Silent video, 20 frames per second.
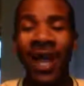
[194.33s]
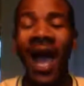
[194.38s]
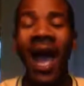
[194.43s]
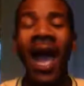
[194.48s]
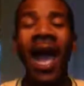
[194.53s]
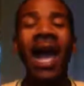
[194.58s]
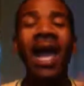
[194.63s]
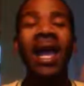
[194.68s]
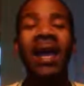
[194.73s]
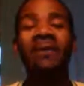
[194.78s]

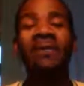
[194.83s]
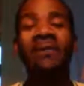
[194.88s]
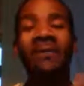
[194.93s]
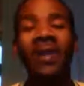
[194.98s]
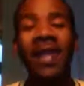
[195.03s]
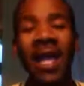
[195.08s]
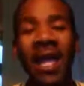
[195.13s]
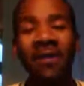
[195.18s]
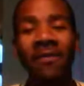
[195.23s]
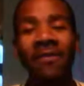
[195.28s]
I have
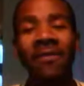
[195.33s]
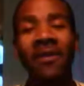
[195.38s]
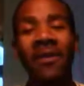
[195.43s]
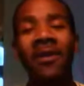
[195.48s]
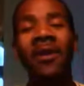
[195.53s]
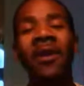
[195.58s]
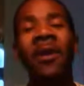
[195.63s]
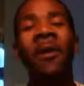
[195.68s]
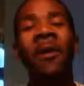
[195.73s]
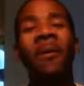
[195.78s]

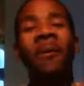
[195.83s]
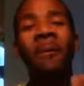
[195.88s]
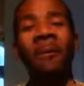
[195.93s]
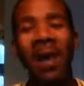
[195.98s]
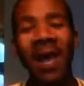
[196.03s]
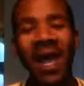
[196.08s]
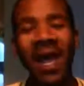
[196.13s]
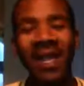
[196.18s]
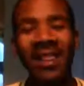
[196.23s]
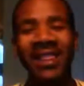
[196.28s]
never
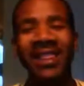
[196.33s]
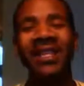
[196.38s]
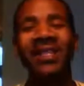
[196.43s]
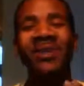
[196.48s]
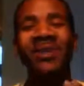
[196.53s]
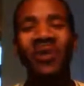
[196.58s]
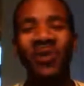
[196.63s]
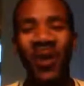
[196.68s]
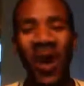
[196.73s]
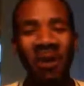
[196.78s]
met
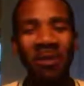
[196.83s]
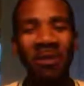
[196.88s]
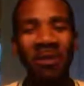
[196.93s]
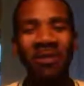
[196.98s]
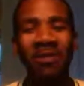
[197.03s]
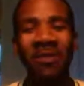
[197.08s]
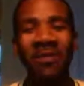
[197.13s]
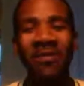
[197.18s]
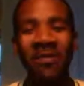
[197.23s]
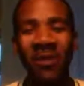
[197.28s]
this
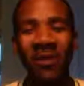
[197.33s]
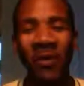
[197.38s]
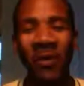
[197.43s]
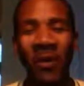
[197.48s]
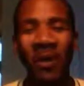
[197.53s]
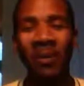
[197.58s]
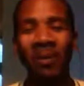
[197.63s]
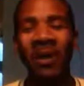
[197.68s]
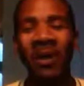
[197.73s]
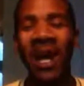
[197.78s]
woman
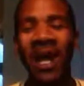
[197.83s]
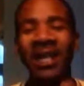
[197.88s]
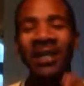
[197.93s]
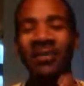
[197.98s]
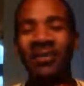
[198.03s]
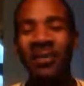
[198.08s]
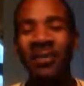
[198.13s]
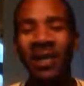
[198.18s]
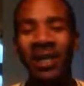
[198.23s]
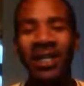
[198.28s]
before, but
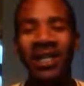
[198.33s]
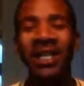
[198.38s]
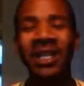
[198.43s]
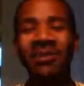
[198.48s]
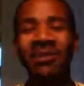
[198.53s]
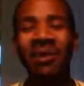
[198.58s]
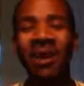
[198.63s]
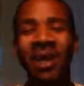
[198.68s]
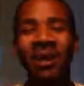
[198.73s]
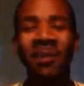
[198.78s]
I
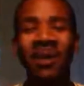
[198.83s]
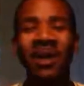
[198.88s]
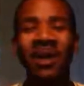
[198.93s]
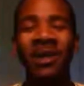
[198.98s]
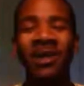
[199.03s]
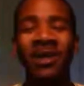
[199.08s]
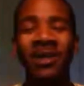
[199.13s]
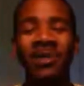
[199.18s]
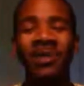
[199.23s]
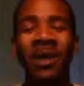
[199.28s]
really want to
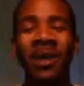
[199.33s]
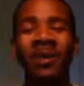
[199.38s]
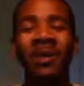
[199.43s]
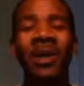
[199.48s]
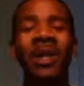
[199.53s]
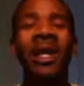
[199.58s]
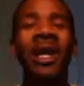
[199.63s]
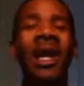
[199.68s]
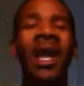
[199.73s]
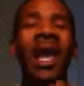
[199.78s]
meet this
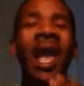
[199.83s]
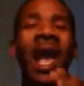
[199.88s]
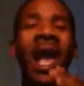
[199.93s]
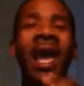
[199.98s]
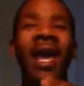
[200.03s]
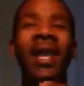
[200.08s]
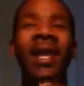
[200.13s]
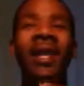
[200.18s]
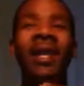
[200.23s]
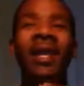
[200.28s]
woman.
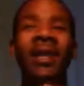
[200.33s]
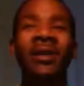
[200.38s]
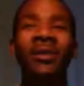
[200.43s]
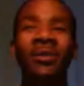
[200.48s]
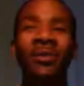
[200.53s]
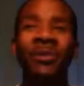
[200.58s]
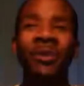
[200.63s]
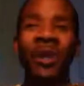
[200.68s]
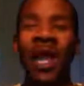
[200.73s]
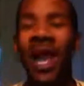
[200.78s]
And
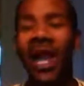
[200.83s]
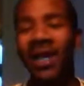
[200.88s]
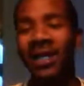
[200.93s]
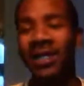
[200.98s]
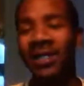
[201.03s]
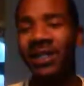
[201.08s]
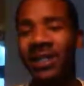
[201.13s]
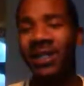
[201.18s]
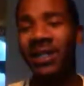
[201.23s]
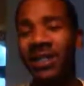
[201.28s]
we
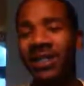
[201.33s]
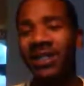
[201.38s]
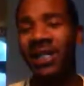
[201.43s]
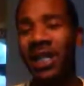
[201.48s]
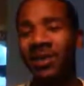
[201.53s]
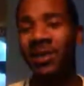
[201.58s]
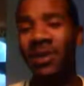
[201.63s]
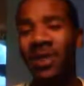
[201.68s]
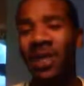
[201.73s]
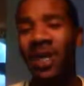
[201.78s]
actually
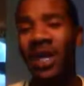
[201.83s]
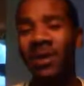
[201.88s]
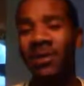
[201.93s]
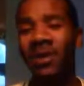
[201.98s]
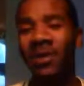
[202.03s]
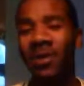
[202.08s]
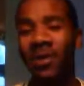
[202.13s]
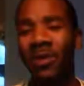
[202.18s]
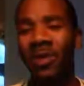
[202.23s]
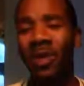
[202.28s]
set up a time
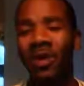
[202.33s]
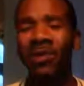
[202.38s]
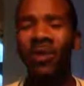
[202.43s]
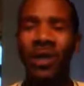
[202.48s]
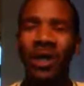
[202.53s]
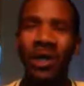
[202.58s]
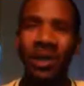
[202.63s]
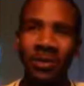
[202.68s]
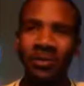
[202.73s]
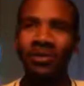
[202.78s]

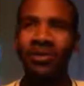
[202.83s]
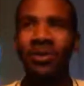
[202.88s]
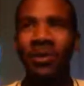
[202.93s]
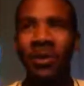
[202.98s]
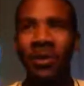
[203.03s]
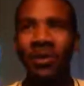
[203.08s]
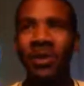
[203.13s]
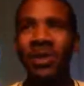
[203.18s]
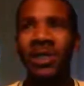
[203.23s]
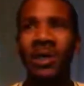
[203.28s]
that
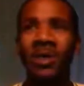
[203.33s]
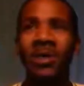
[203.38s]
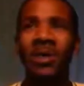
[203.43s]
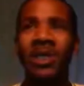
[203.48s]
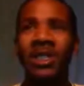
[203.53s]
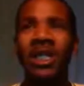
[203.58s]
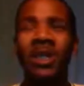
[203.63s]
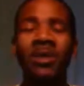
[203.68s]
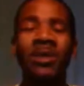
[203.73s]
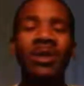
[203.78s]
we said we're
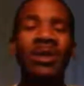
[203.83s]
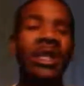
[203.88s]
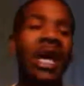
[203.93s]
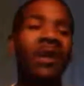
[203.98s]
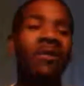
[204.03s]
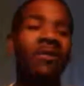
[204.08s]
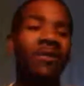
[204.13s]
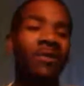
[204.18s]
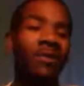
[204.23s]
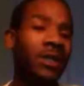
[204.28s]
going to set up a
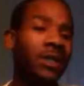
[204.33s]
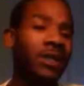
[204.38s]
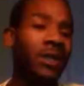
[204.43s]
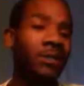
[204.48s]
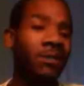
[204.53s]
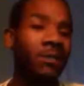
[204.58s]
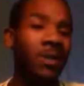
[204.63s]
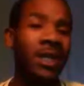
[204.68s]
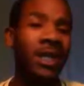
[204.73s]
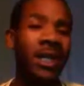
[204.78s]
time for us
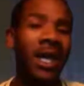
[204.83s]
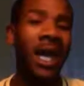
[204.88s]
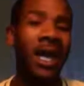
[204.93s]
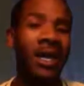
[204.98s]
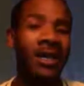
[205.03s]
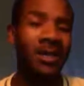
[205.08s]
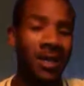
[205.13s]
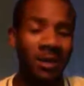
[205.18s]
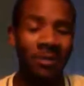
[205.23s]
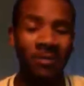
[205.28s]
to meet
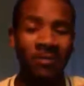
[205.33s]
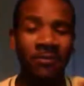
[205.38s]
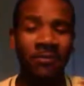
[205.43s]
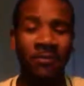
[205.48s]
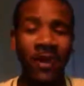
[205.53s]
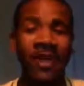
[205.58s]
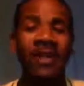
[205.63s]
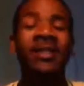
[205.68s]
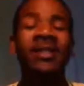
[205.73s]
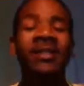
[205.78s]
actually
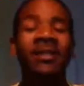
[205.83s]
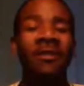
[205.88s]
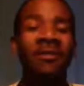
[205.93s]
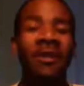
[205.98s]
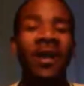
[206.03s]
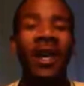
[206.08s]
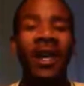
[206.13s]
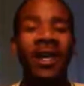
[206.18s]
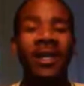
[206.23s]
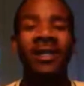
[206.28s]
face to
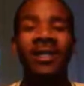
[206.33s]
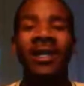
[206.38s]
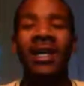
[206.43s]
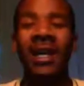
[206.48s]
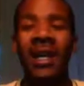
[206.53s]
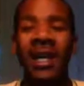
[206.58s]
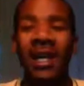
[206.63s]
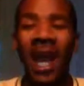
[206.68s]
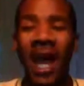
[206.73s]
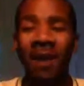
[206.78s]
face.
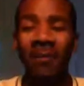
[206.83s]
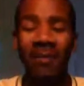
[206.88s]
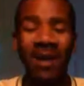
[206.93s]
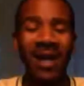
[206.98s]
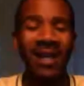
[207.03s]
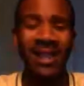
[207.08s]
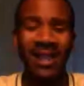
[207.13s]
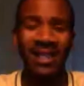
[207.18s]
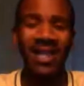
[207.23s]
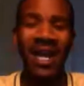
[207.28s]
I
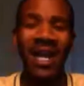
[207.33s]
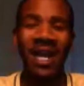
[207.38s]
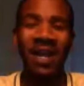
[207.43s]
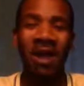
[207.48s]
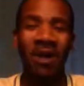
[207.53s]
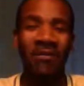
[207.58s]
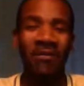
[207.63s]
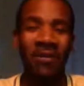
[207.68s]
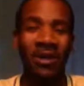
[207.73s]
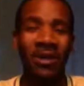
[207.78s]
met the lady
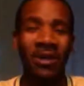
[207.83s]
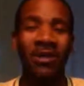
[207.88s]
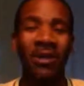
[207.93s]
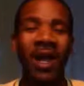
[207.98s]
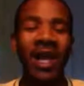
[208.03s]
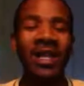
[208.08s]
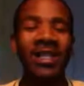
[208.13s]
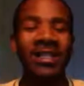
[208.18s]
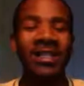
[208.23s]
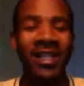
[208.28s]
off a
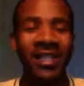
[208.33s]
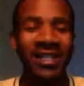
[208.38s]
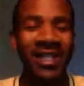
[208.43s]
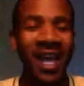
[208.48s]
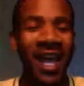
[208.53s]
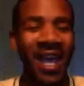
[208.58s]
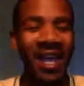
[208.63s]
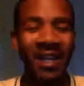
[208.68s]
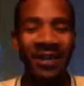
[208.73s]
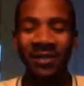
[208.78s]
Craigslist
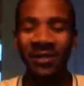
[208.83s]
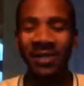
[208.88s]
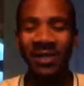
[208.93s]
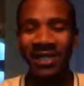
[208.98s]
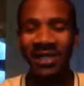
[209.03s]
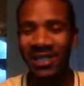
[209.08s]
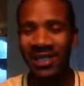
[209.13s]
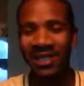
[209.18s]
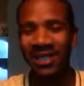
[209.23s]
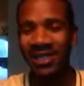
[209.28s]
ad.
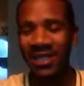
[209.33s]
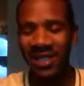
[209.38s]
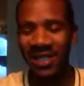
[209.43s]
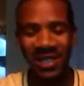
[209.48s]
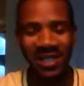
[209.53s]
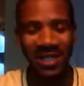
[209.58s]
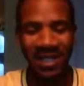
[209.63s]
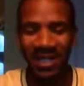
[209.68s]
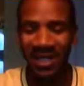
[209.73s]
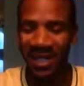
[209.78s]
She's
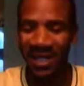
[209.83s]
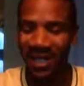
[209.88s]
just